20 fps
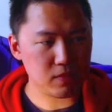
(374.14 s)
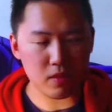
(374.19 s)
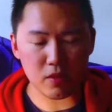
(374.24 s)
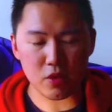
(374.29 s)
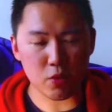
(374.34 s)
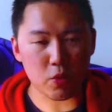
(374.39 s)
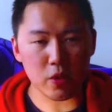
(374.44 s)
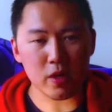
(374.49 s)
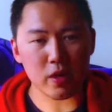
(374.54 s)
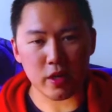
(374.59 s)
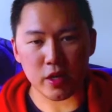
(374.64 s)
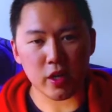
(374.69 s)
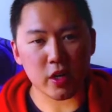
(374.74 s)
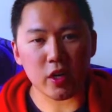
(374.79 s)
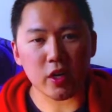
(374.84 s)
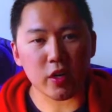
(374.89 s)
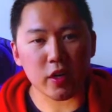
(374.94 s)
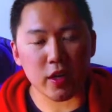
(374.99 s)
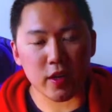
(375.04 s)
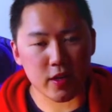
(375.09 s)
The word
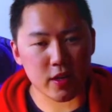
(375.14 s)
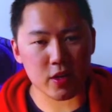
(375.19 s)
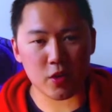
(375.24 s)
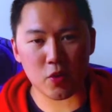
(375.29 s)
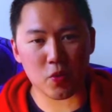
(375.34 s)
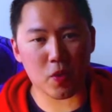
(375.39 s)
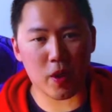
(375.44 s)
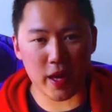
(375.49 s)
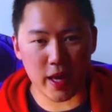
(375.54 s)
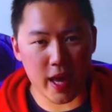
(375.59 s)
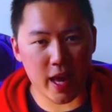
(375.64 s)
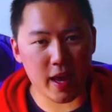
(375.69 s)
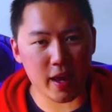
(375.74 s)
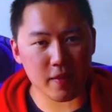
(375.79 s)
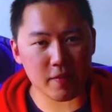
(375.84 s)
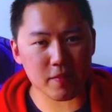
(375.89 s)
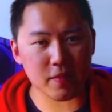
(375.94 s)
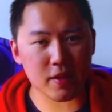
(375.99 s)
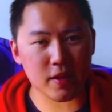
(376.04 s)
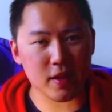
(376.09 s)
nerd isn't who I
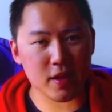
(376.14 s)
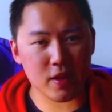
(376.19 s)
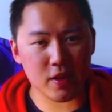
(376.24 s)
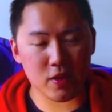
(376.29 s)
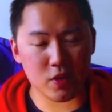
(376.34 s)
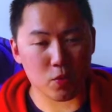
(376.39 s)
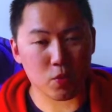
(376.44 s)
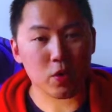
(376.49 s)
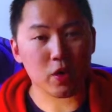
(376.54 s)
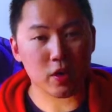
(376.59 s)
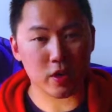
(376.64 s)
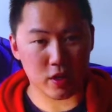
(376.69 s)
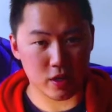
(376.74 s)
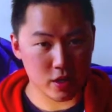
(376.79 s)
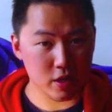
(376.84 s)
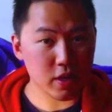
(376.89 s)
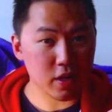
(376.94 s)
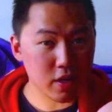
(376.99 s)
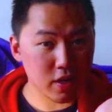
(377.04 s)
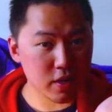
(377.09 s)
am. The word
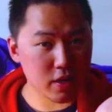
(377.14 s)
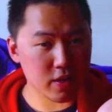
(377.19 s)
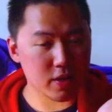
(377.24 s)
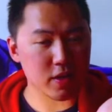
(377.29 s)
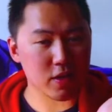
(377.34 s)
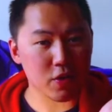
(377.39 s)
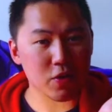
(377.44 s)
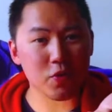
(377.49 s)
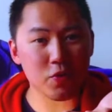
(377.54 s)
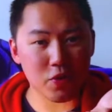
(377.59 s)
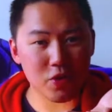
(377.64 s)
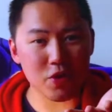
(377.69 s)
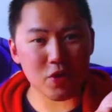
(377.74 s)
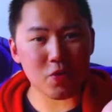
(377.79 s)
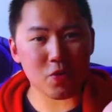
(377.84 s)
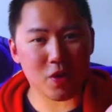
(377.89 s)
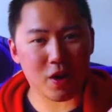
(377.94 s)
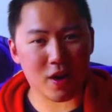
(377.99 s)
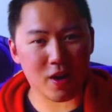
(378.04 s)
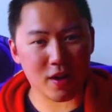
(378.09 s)
nerd isn't who
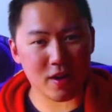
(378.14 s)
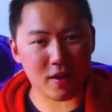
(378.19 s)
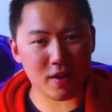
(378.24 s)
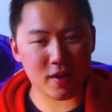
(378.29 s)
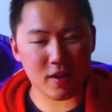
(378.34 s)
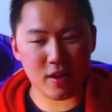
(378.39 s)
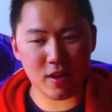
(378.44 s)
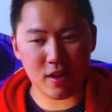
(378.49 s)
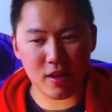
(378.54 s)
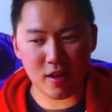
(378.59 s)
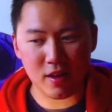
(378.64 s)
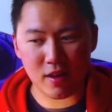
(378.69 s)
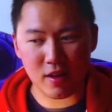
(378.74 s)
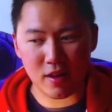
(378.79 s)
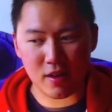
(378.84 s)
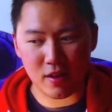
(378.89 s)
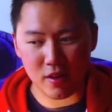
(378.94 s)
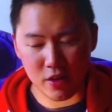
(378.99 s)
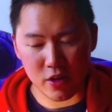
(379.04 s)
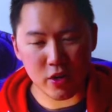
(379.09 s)
you are.
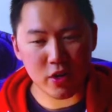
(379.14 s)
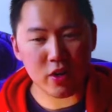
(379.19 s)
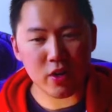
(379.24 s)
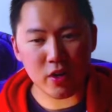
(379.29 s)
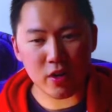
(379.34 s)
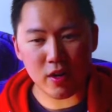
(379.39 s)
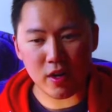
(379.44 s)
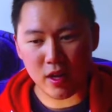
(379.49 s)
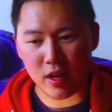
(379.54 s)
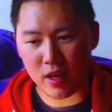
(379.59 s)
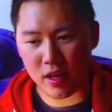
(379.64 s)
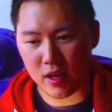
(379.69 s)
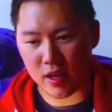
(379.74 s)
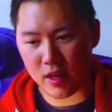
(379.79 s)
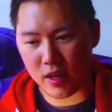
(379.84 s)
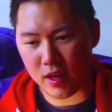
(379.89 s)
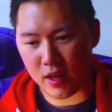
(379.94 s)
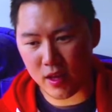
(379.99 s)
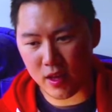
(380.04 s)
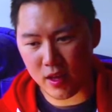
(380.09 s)
Nerd
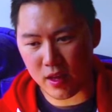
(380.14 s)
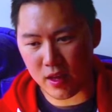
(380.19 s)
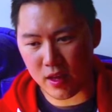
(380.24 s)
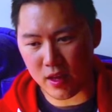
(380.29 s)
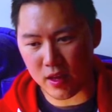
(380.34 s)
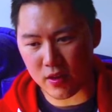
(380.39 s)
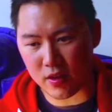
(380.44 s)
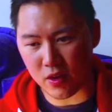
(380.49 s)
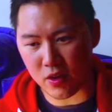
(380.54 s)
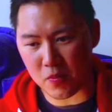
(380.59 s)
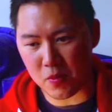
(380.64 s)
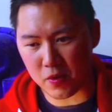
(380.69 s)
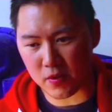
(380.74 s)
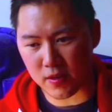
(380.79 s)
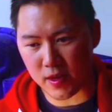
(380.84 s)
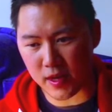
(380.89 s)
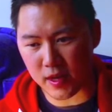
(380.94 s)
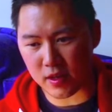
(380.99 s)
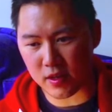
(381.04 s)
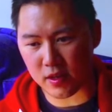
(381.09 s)
is almost
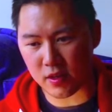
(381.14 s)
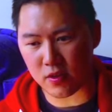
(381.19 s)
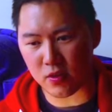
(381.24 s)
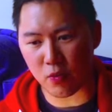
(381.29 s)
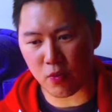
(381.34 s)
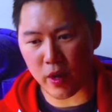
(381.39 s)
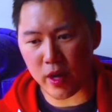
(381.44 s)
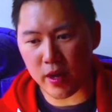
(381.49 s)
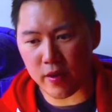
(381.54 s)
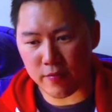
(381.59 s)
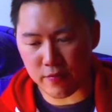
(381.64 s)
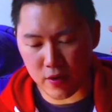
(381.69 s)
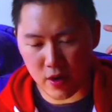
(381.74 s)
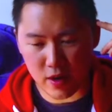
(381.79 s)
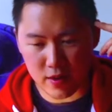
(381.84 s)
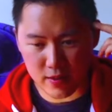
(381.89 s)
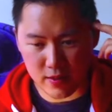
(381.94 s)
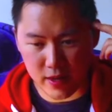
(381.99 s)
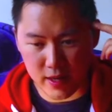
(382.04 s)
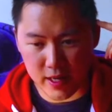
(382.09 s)
like just a way for
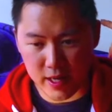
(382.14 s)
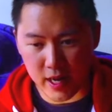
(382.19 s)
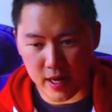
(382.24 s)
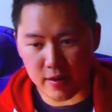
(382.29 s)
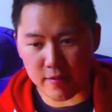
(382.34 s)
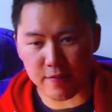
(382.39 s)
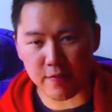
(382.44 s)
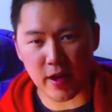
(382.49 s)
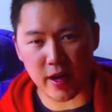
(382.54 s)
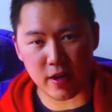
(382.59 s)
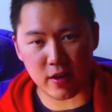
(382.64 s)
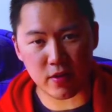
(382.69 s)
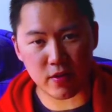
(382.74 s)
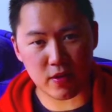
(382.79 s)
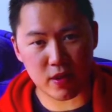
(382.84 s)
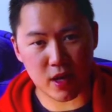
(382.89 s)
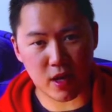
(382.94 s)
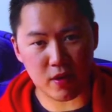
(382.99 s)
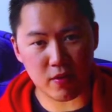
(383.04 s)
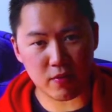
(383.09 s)
us to identify
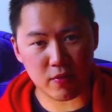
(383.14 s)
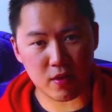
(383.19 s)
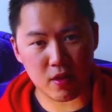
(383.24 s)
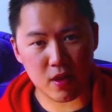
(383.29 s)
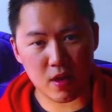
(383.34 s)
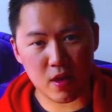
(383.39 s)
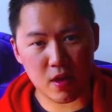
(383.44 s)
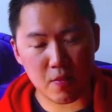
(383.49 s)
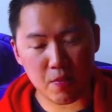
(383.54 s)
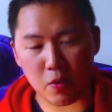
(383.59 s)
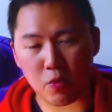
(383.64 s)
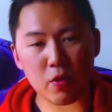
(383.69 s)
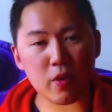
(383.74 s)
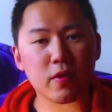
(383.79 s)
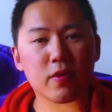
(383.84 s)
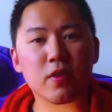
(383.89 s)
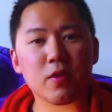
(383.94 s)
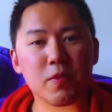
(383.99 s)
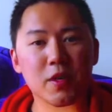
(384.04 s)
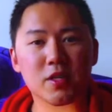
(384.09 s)
ourselves, but we're
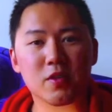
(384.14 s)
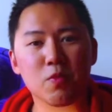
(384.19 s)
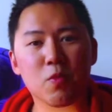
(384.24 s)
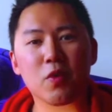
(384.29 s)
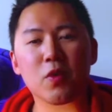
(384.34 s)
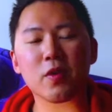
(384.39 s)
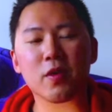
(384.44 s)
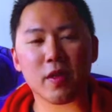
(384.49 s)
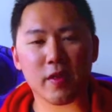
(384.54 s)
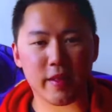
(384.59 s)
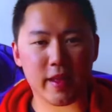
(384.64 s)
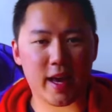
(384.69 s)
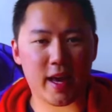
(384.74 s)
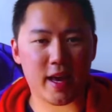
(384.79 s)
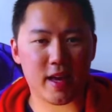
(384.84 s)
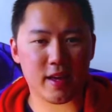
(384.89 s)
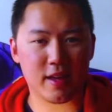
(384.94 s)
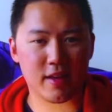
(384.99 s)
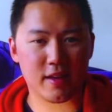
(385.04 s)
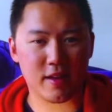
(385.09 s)
so much more than
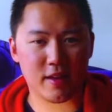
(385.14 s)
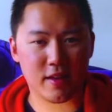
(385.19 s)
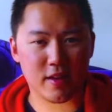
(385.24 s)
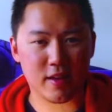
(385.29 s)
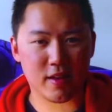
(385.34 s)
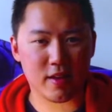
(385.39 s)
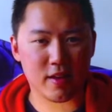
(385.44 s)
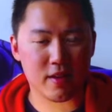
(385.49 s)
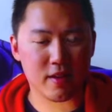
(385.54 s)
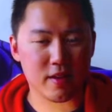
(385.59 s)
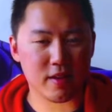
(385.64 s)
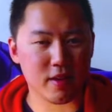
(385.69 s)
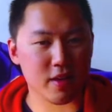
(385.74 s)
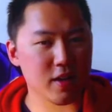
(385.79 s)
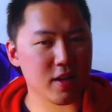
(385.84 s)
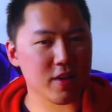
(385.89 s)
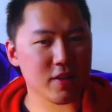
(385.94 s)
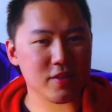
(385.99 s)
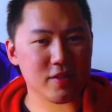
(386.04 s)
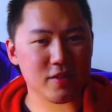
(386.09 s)
that, you
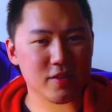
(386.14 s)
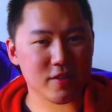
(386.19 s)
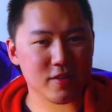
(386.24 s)
know?